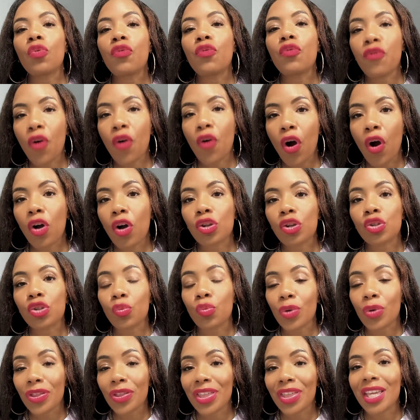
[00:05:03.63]
who falls
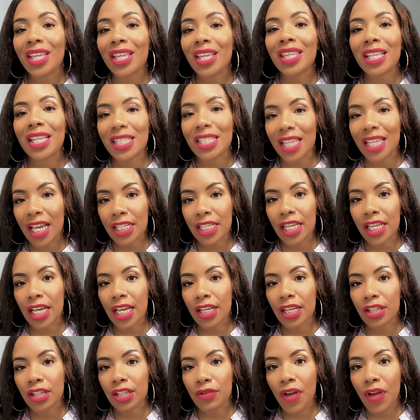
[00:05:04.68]
within this
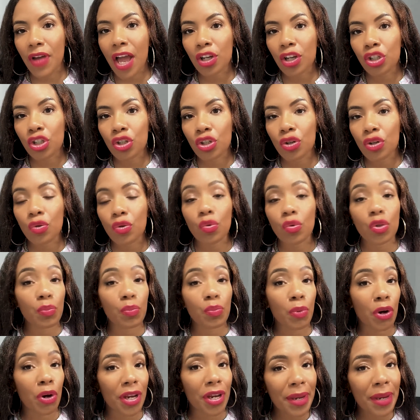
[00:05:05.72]
executive action
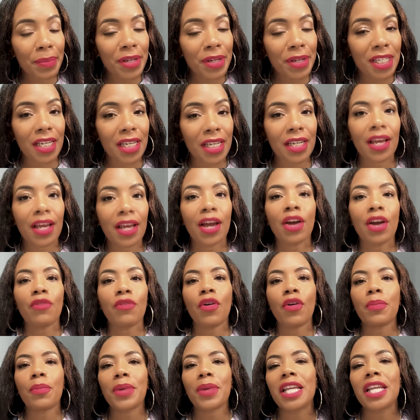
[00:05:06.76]
who's prohibited
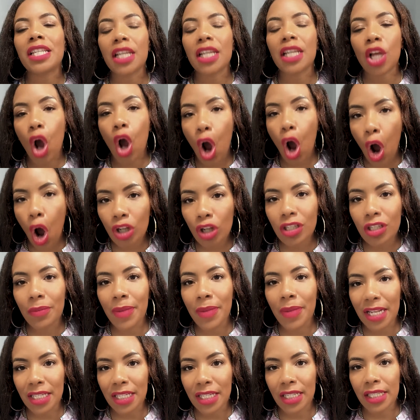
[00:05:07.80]
from getting
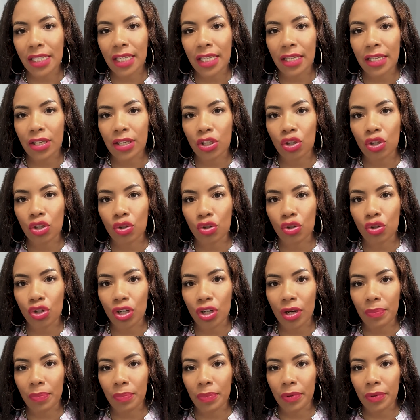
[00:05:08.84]
automatic
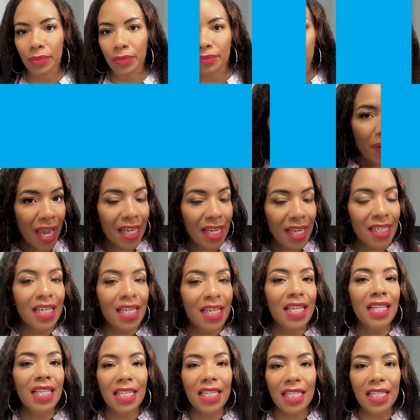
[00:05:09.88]
citizenship. The
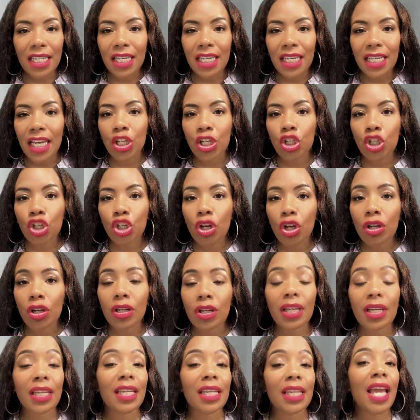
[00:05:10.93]
pending
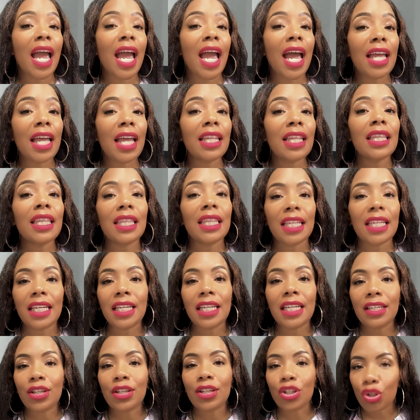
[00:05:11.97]
litigation can
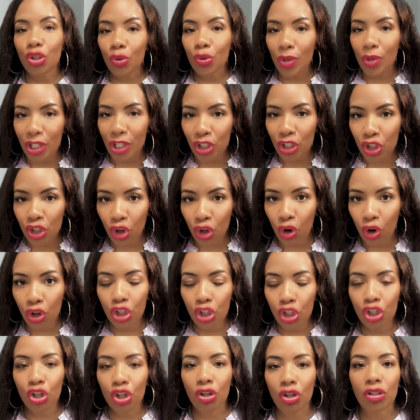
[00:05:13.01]
lead to
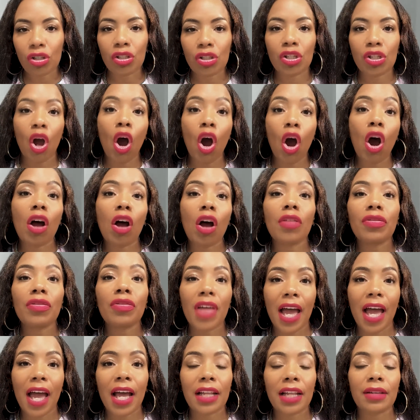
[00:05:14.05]
injunctions
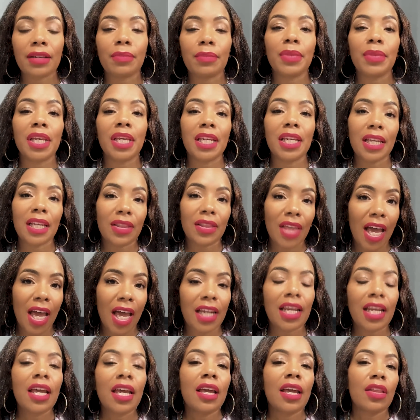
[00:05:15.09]
on that, meaning
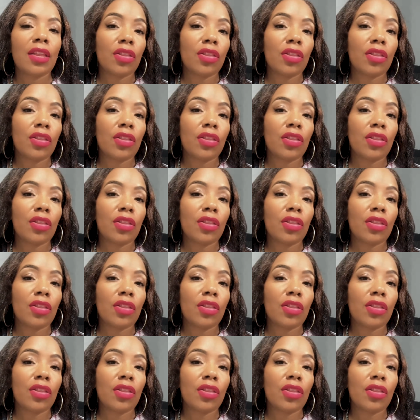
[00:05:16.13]
that